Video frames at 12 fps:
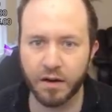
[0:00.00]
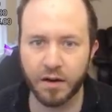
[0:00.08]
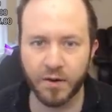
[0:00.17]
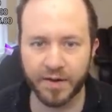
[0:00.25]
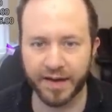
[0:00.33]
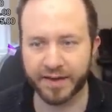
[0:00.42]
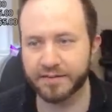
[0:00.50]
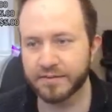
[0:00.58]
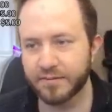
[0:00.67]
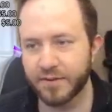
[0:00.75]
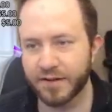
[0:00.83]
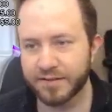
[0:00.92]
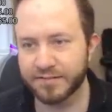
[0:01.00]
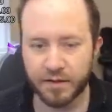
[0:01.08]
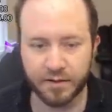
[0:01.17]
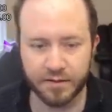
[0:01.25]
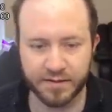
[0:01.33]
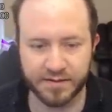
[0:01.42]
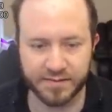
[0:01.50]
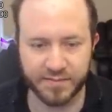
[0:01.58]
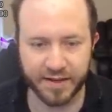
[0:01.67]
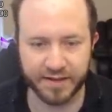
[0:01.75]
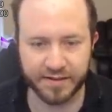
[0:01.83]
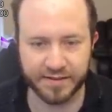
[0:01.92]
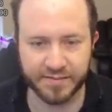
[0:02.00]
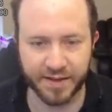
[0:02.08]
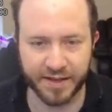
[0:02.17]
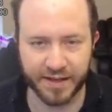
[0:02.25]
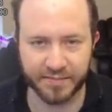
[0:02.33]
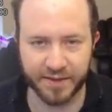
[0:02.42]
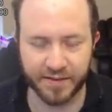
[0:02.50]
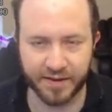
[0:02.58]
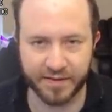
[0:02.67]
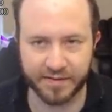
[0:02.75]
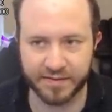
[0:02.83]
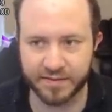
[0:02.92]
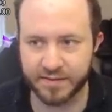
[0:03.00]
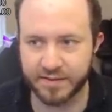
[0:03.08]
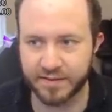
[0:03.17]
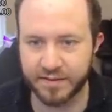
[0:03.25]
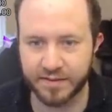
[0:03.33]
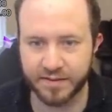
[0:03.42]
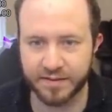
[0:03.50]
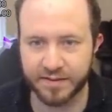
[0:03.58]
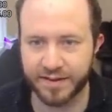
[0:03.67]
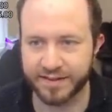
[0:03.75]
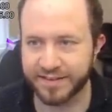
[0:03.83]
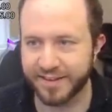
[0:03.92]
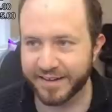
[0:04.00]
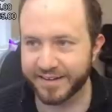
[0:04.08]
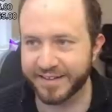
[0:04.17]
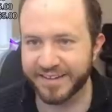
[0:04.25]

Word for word: Okay, well, this is my this is my game now, guys. Guys, look.